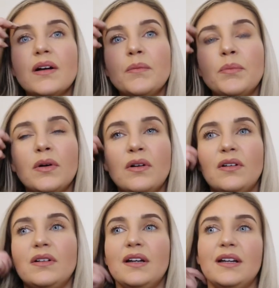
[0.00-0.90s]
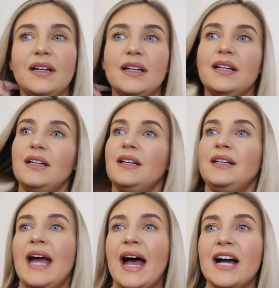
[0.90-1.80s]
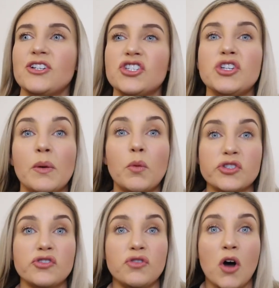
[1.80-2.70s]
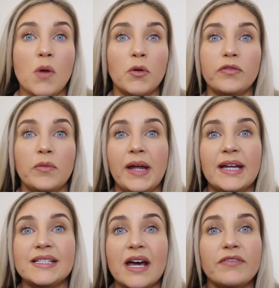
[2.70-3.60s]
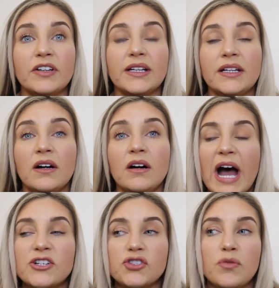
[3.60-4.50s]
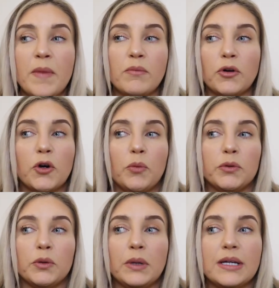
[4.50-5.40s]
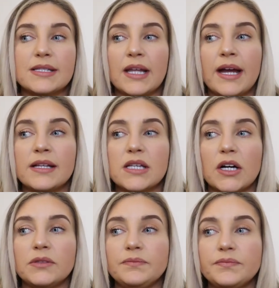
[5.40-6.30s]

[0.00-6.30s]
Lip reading: yeah, I just knew it wasn't normal for me. Definitely not. I just remember a couple of weeks later,